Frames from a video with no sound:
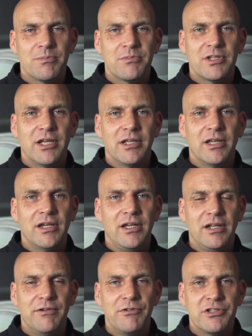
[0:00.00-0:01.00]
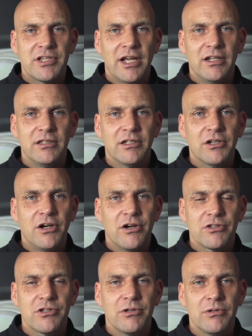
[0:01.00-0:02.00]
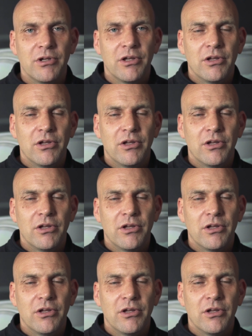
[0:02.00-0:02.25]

10k in every sale of the car, so